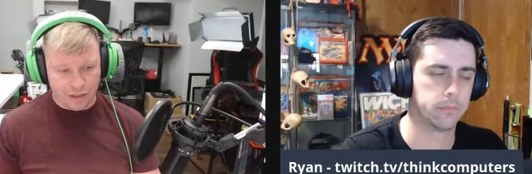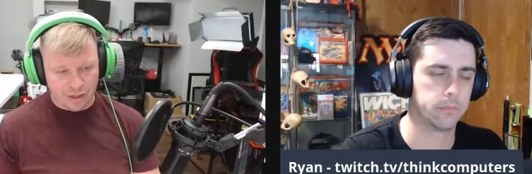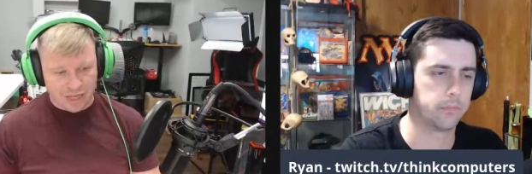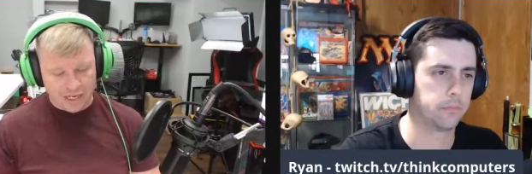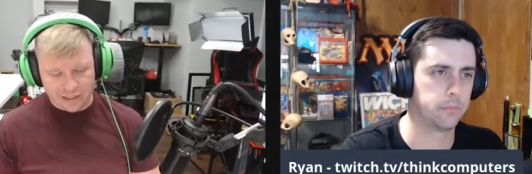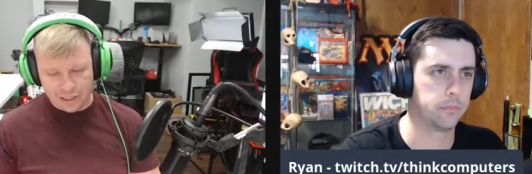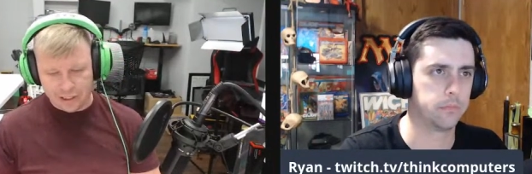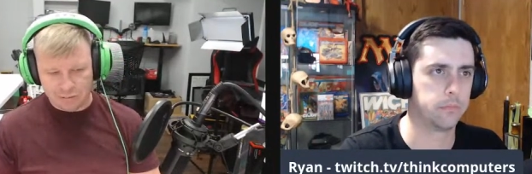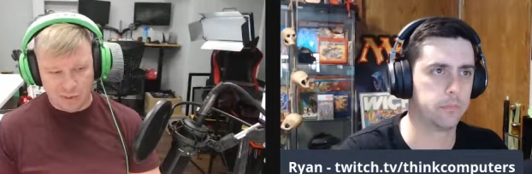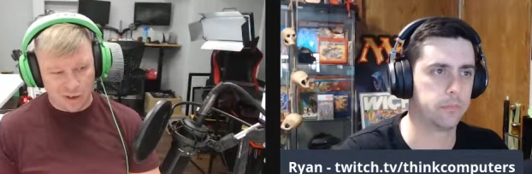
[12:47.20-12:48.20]
Speaker 1: they sent
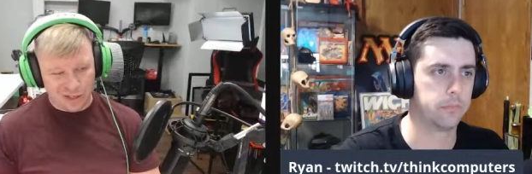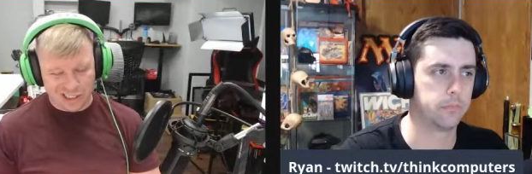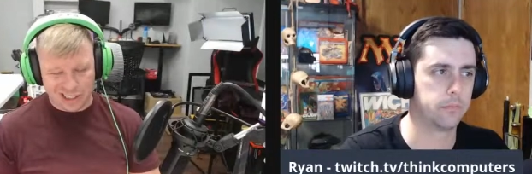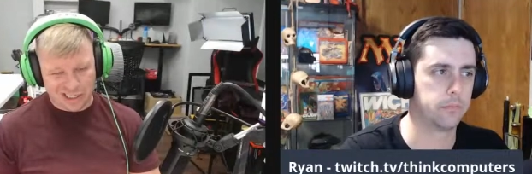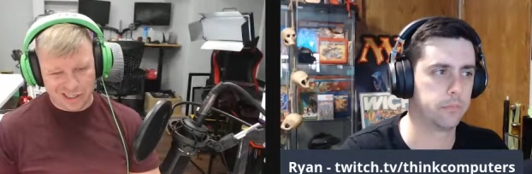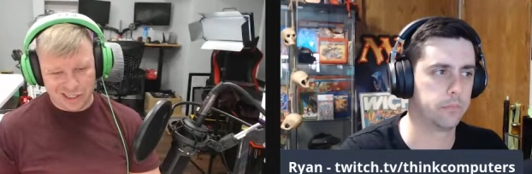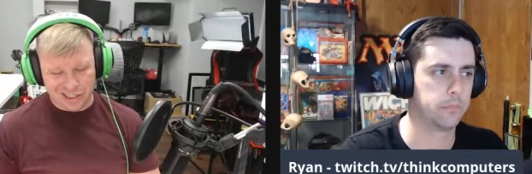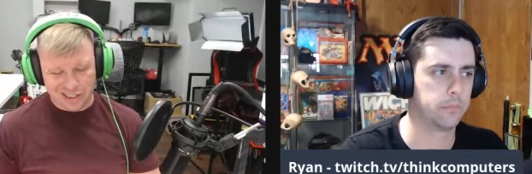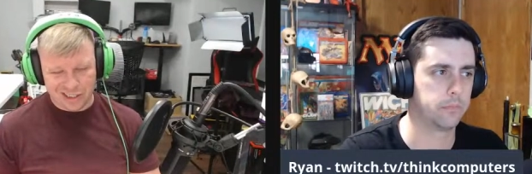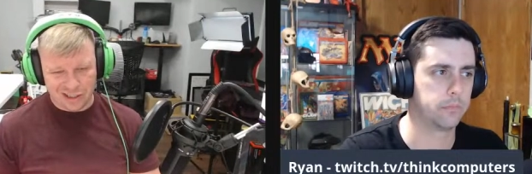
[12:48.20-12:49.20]
us both
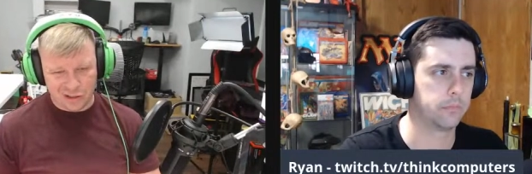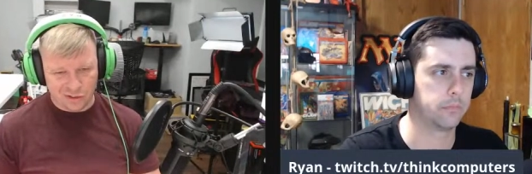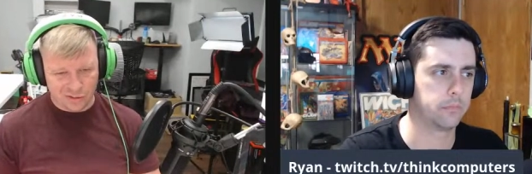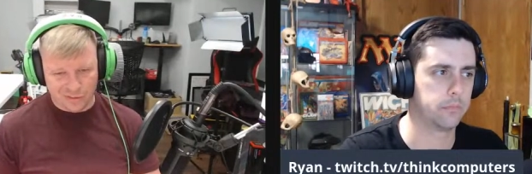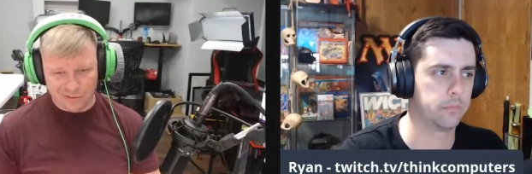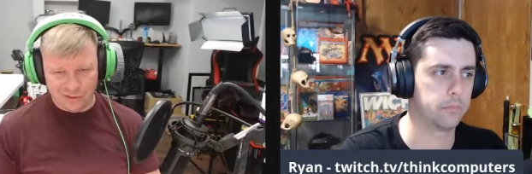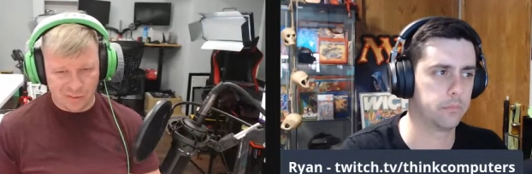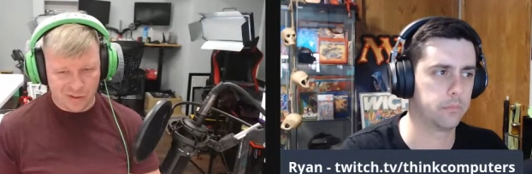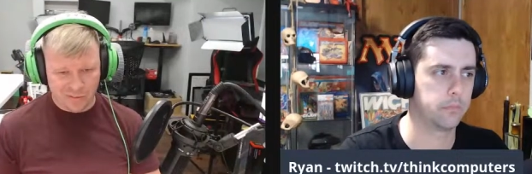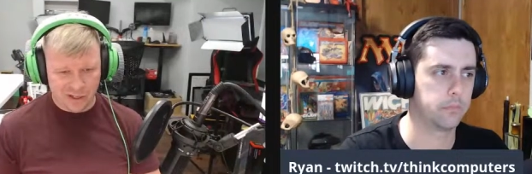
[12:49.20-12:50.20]
extensions, the 250
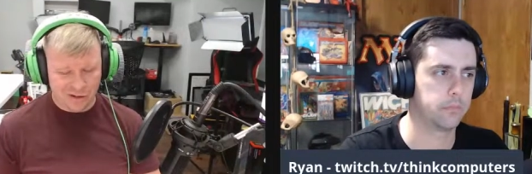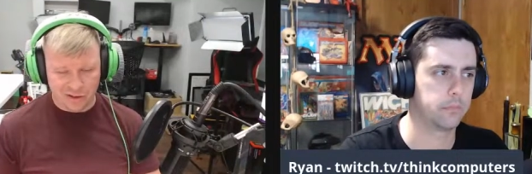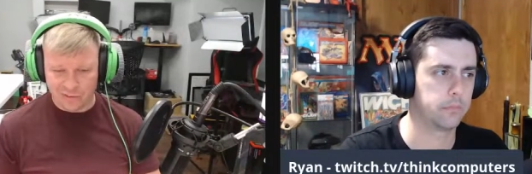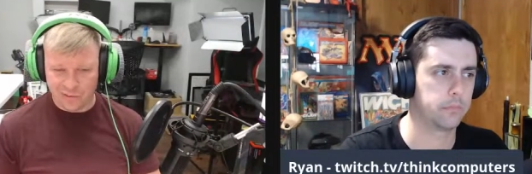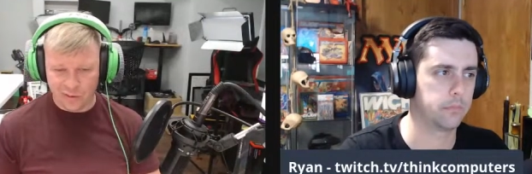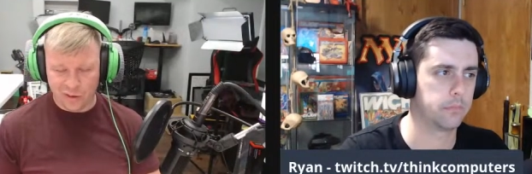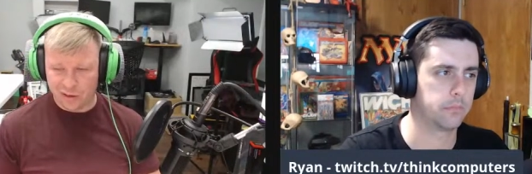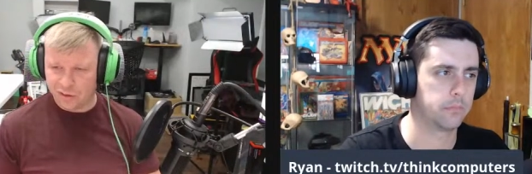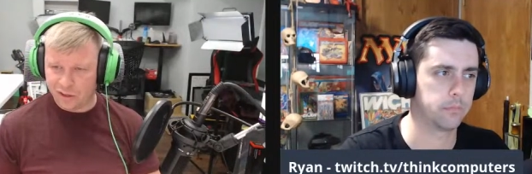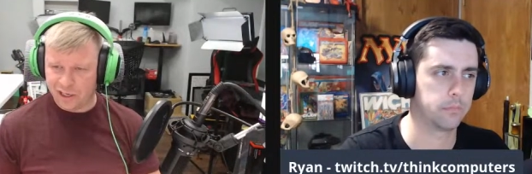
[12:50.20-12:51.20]
millimeter and the
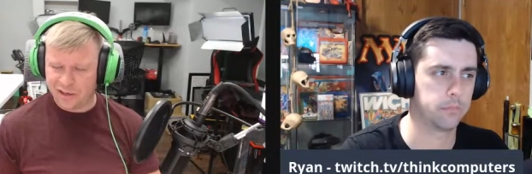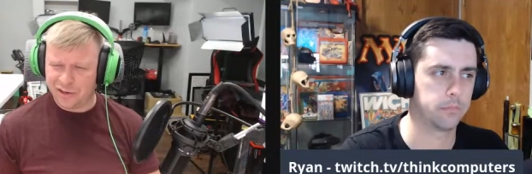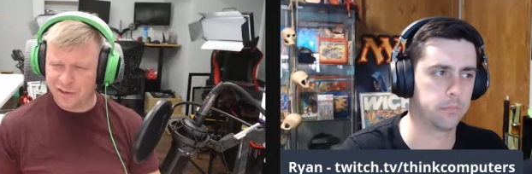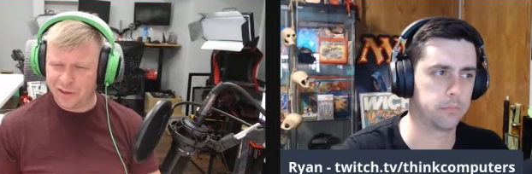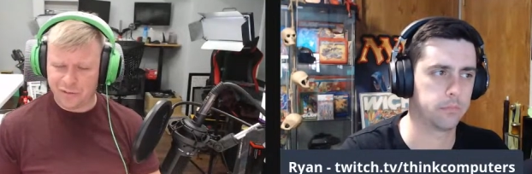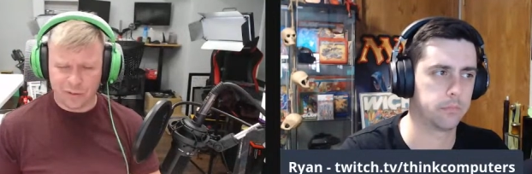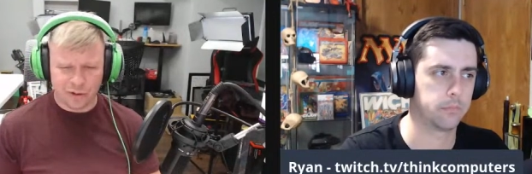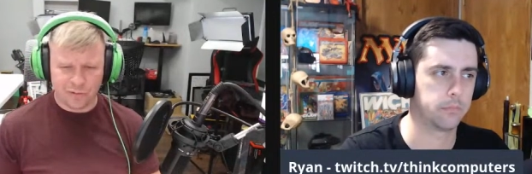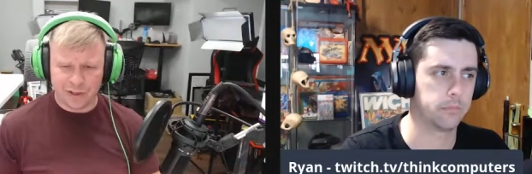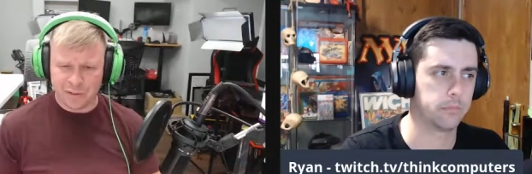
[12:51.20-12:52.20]
400 or
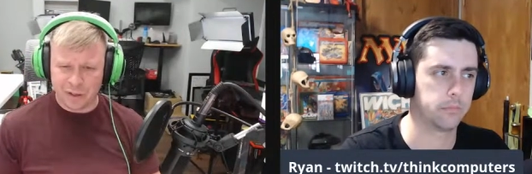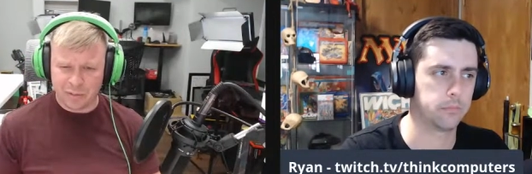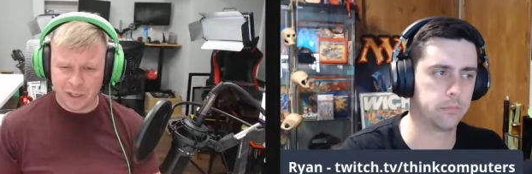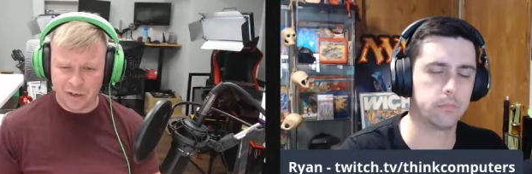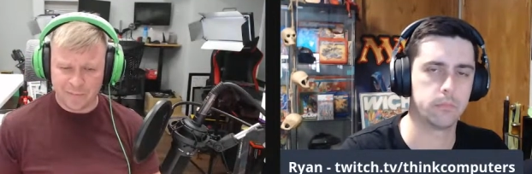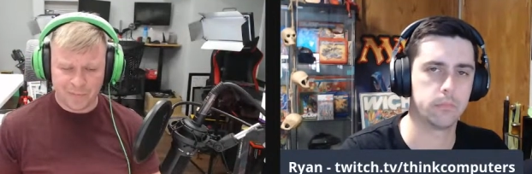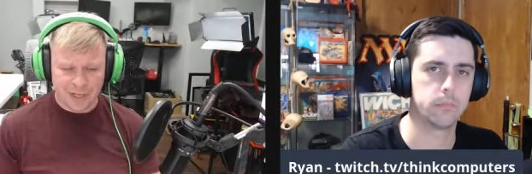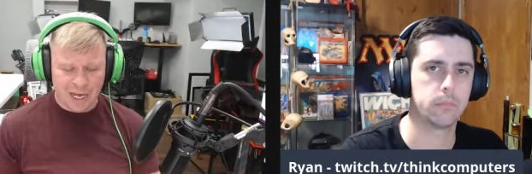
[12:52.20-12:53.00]
450 millimeter.